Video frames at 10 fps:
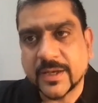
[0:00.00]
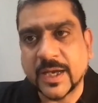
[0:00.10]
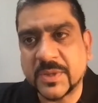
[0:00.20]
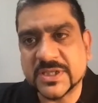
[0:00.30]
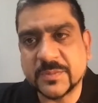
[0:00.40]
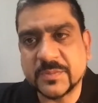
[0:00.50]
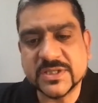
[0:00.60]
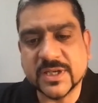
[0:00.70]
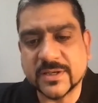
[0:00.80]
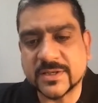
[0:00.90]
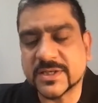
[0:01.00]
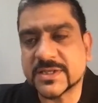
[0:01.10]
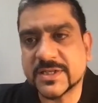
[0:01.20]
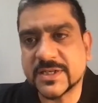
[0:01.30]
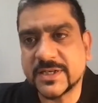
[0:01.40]
MSMEs are
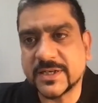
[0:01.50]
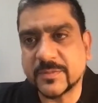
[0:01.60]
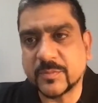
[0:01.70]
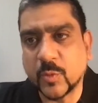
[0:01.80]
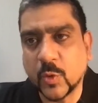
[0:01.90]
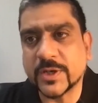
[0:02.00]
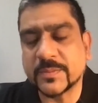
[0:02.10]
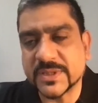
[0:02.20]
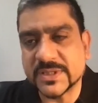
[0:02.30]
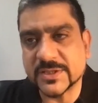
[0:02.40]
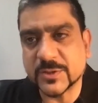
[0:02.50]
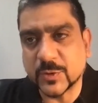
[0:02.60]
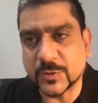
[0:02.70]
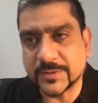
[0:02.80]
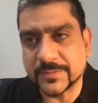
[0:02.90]
interested more in business
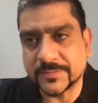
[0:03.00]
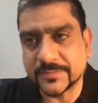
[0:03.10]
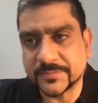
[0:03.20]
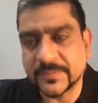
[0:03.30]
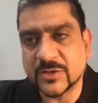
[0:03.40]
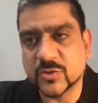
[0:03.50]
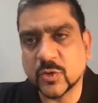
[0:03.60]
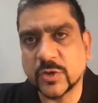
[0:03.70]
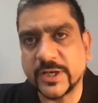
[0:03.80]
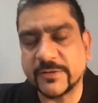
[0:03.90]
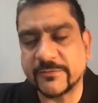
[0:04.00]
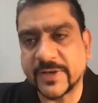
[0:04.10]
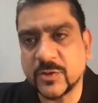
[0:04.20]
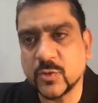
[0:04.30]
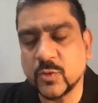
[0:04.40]
growth. So
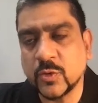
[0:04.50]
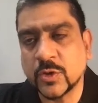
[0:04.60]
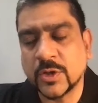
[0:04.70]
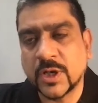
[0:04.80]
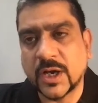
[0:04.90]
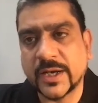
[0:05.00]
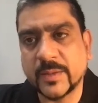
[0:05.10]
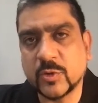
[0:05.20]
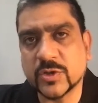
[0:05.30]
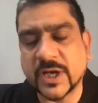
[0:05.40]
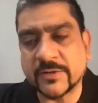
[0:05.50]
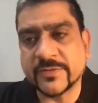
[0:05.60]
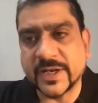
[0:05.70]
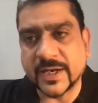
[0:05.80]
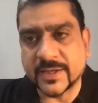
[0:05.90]
when you are able to
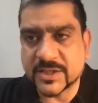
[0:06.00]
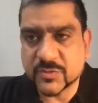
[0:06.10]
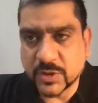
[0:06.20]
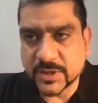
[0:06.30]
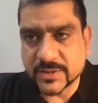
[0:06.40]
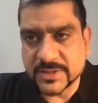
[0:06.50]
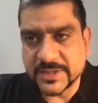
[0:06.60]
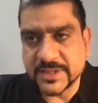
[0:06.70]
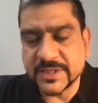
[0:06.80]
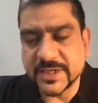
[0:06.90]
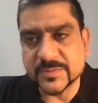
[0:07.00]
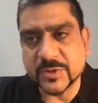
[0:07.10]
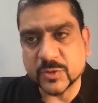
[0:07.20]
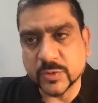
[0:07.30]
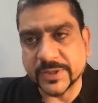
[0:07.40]
convey, and that's what CDT has
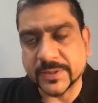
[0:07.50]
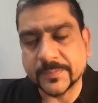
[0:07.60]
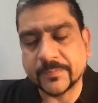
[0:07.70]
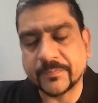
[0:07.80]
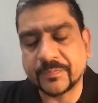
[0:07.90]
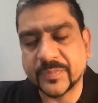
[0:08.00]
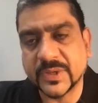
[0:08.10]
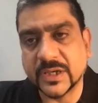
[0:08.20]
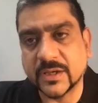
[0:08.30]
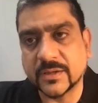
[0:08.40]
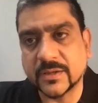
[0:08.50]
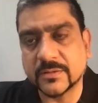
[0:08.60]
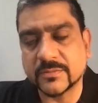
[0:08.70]
been doing uh,